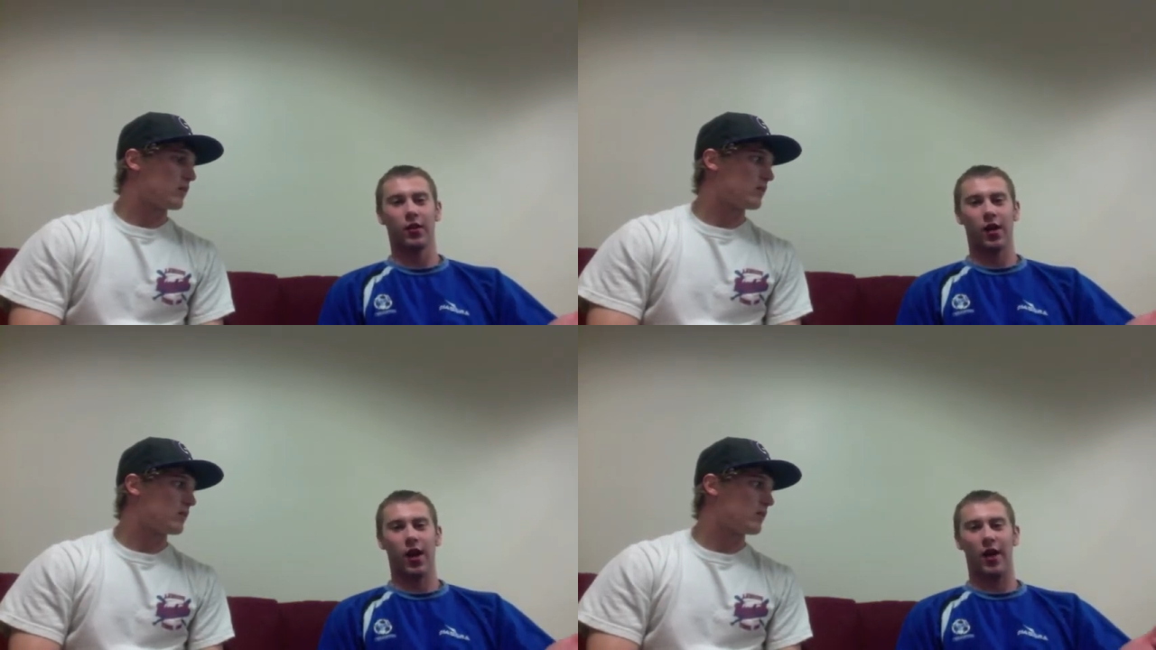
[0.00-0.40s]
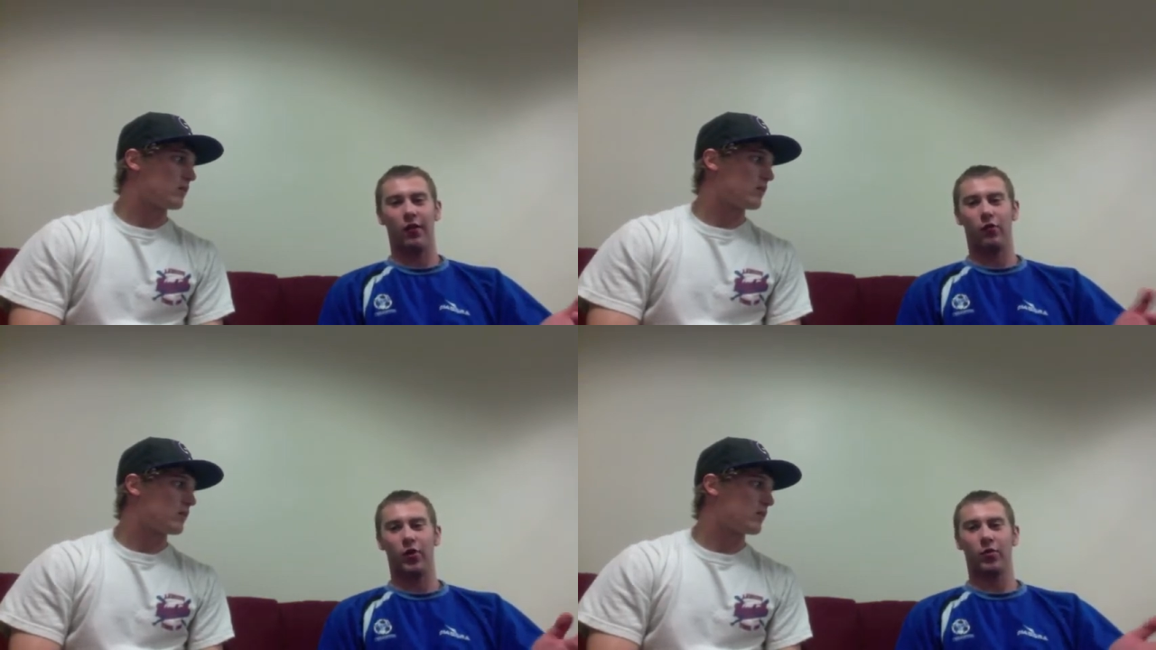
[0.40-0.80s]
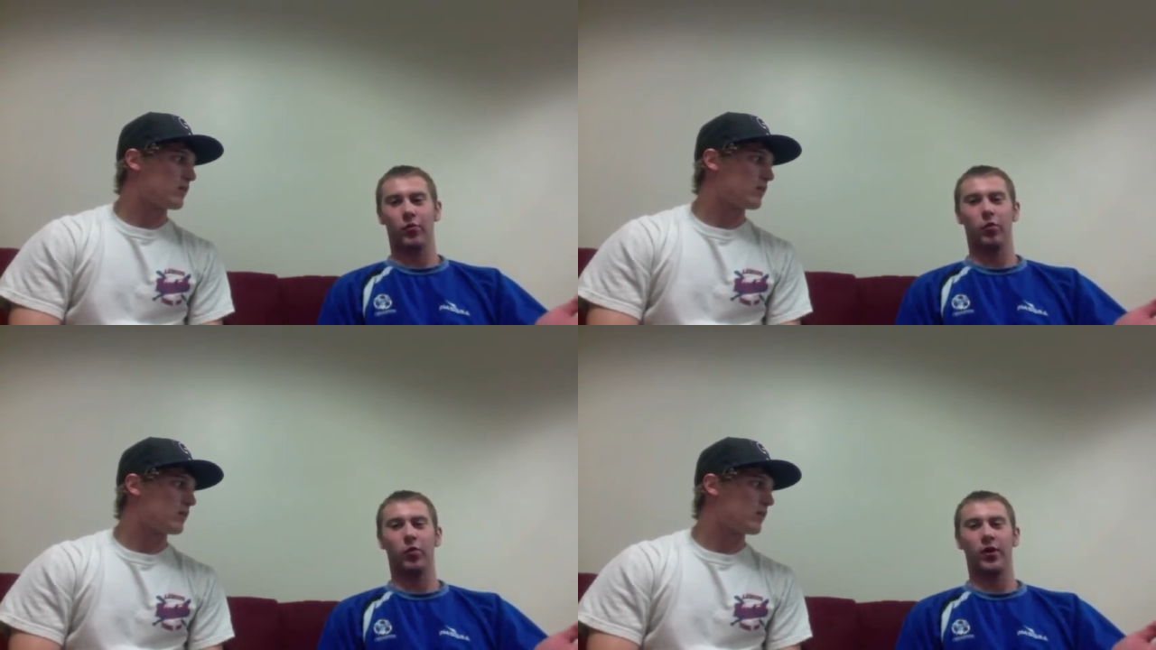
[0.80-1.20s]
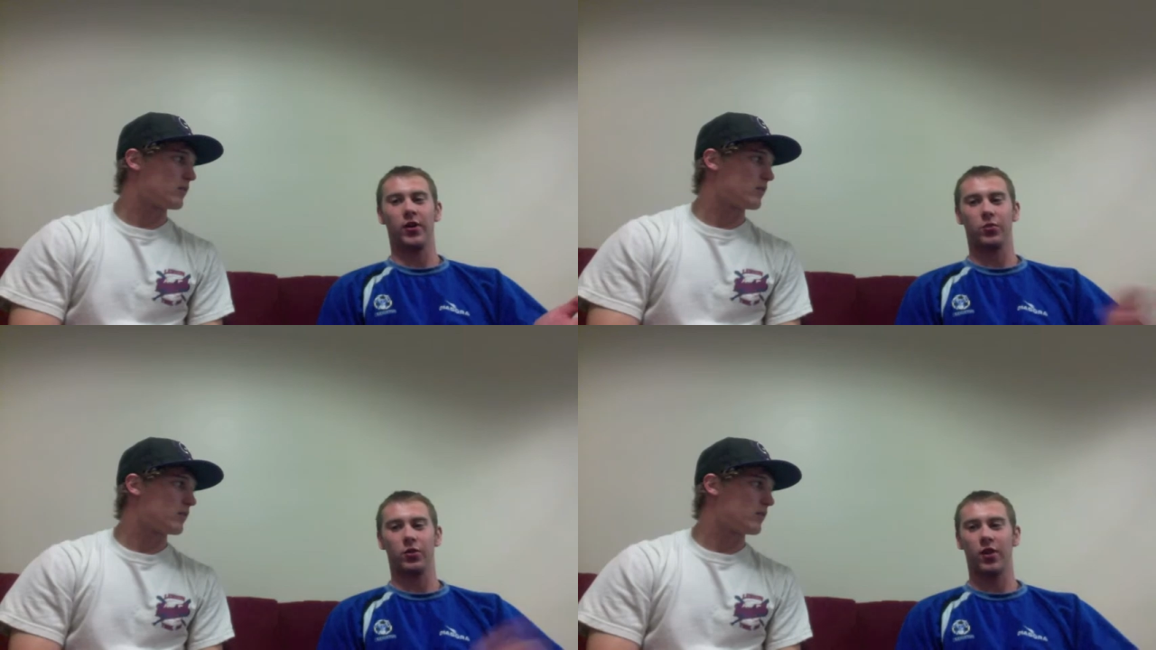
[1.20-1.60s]
Speaker 1: out of what your meal plan
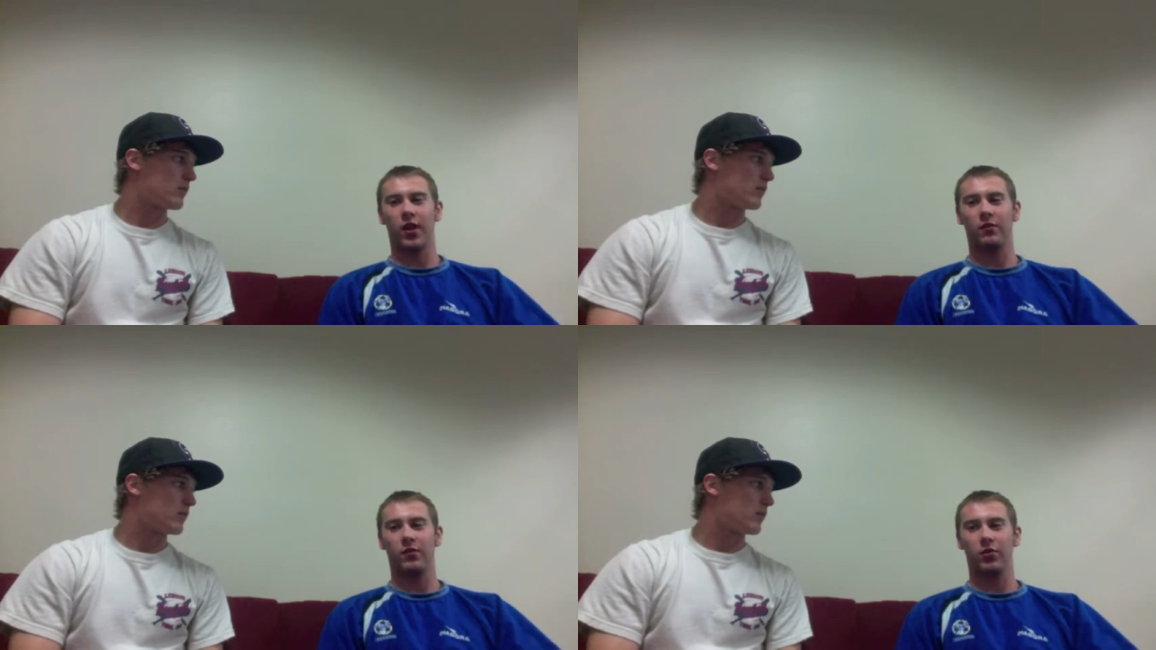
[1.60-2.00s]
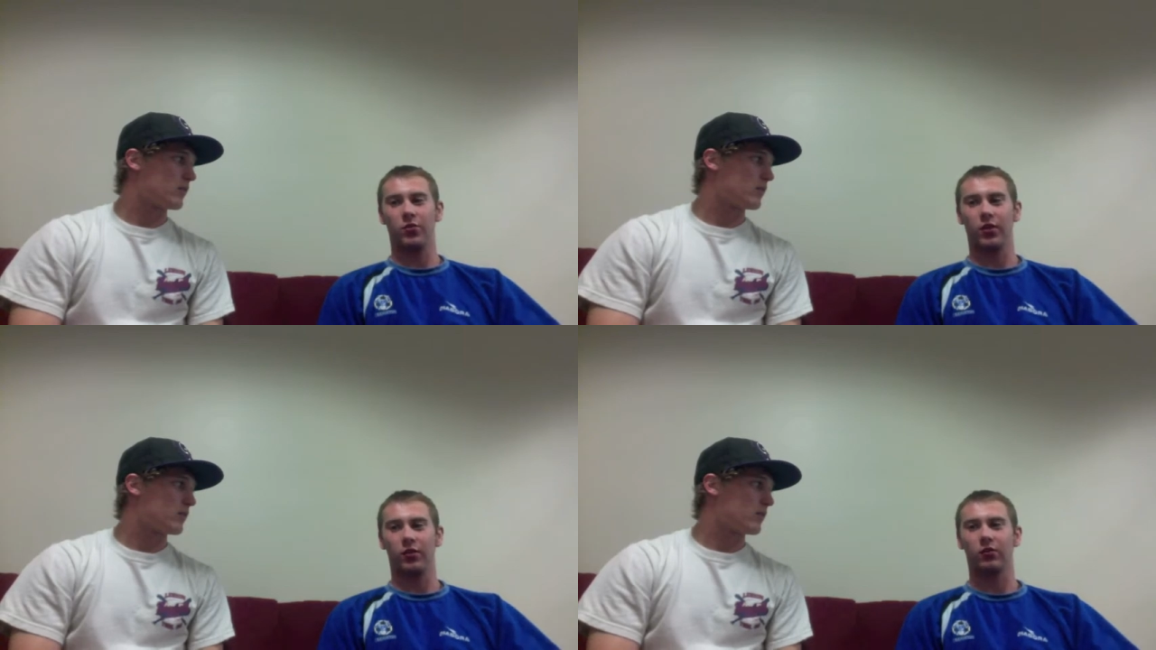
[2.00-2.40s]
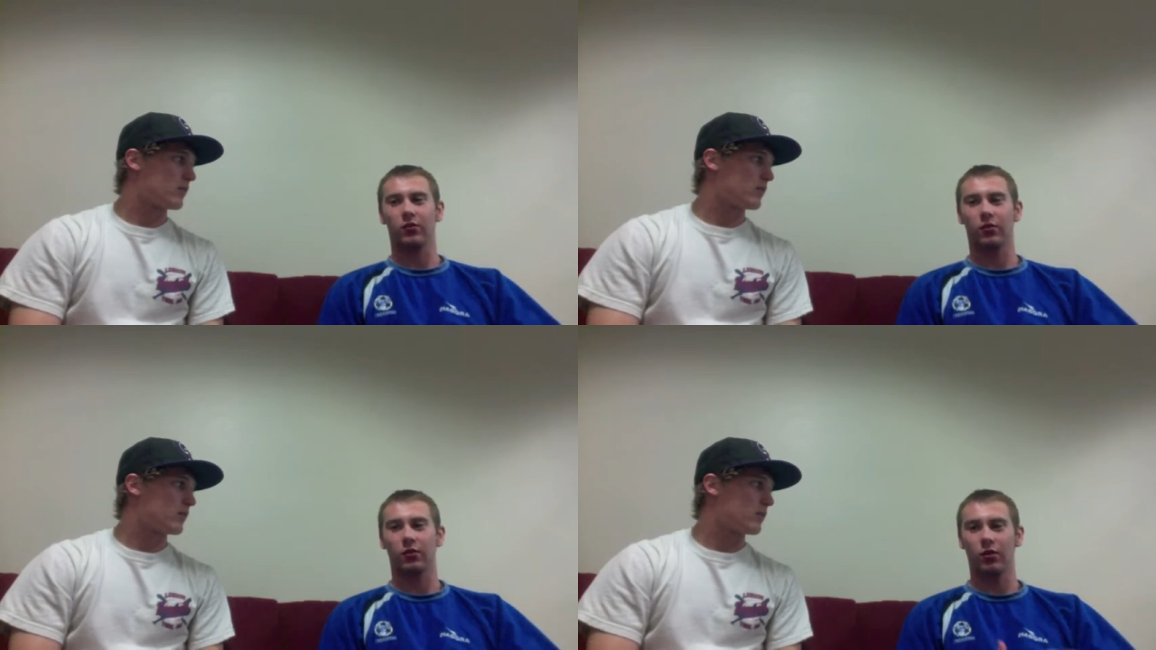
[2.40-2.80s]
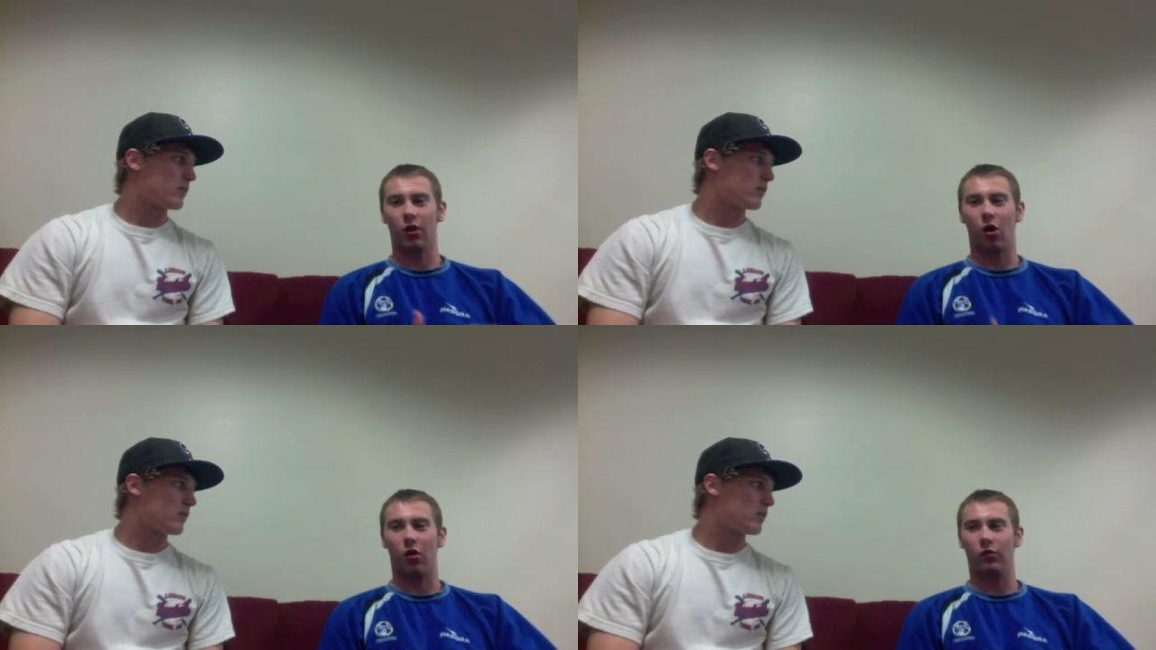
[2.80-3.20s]
is when you're not even using
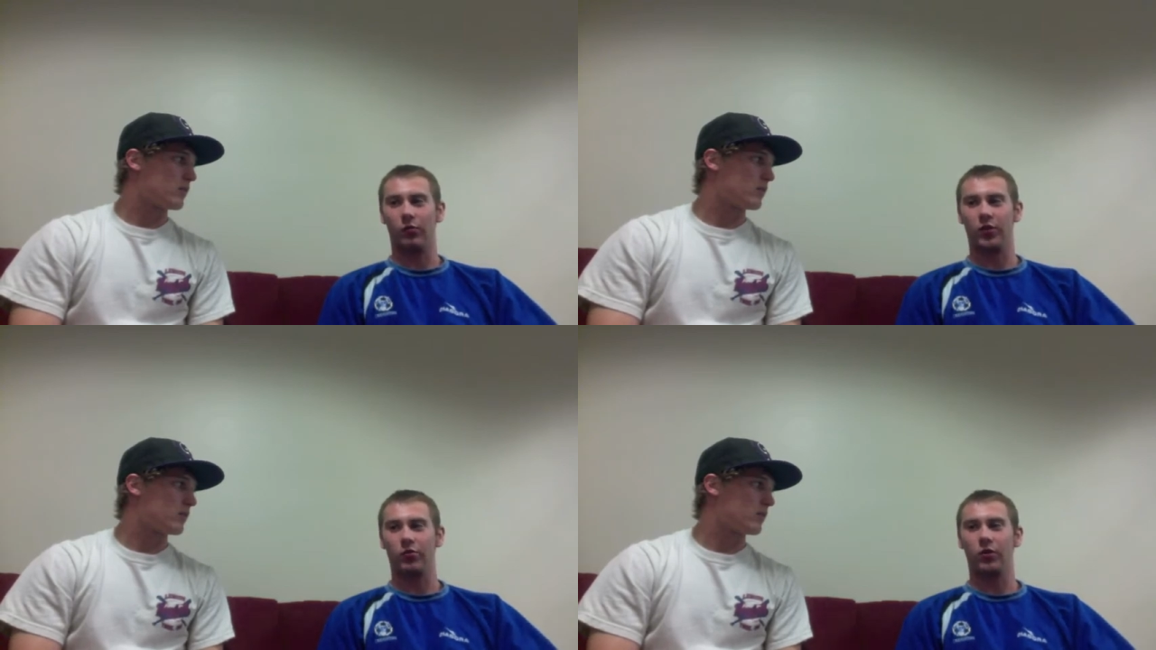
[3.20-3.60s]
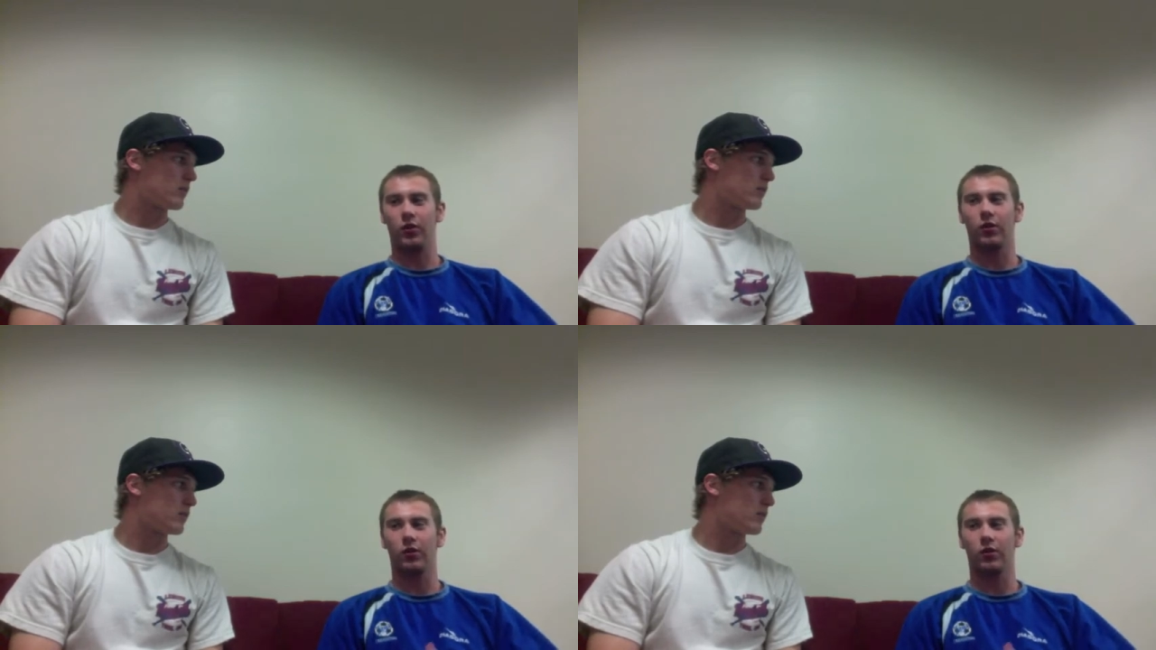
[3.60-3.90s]
all of them each week.